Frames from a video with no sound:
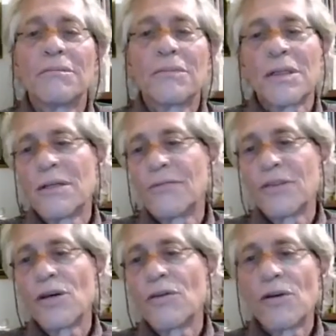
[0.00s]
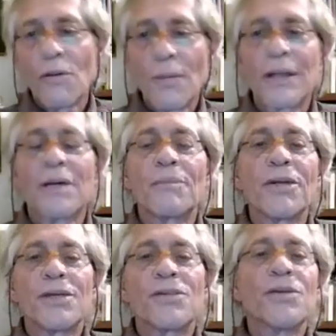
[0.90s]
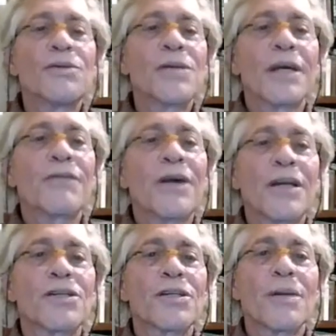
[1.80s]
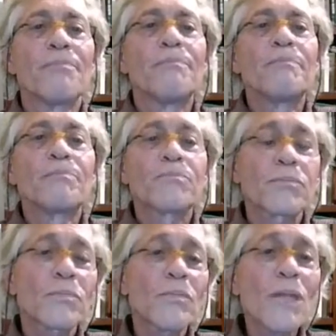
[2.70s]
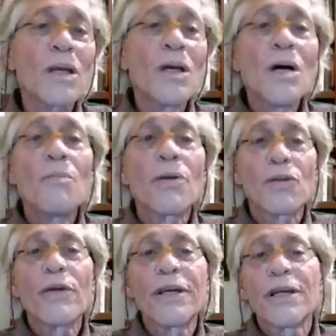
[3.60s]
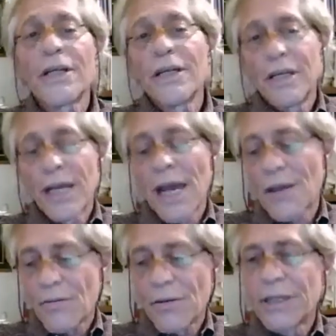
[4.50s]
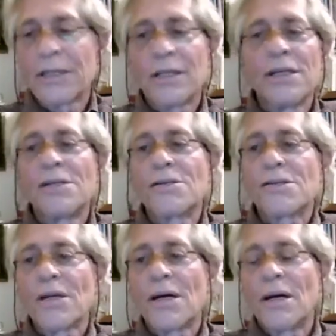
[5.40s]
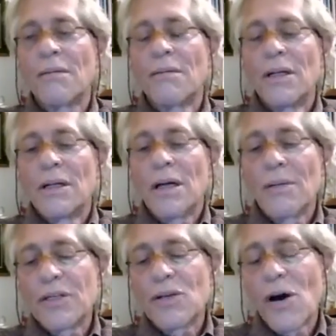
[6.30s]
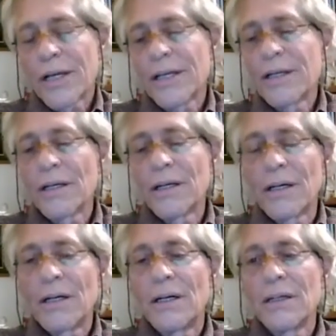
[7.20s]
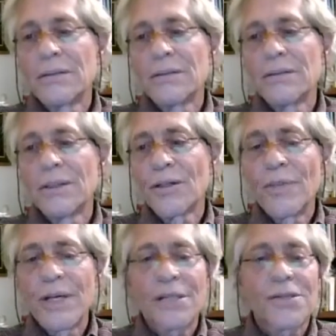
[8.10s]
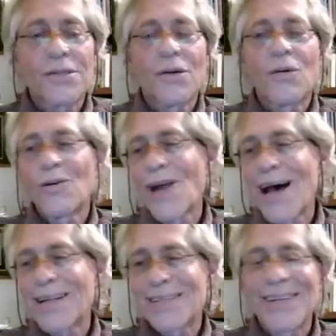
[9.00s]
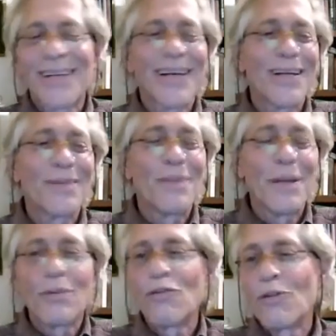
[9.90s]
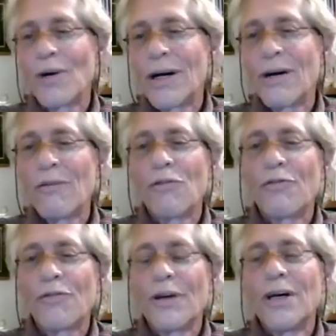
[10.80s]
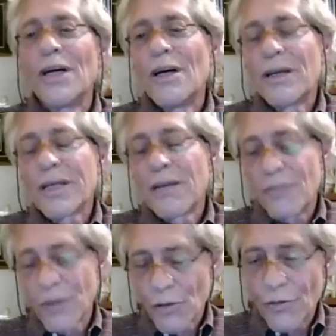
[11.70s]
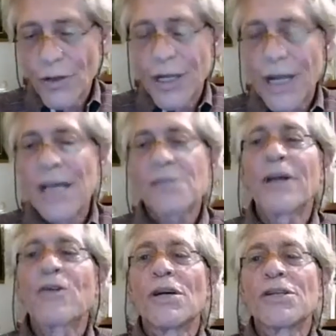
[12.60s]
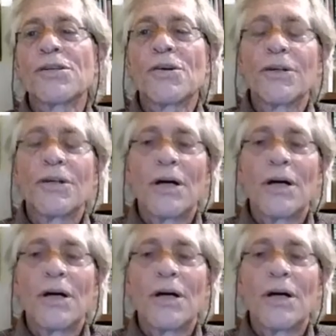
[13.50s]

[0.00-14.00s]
if you don't know about them, please do take advantage of them. But the weekly gathering is, I'll be talking little bits or lots, and people can feel free to ask me questions on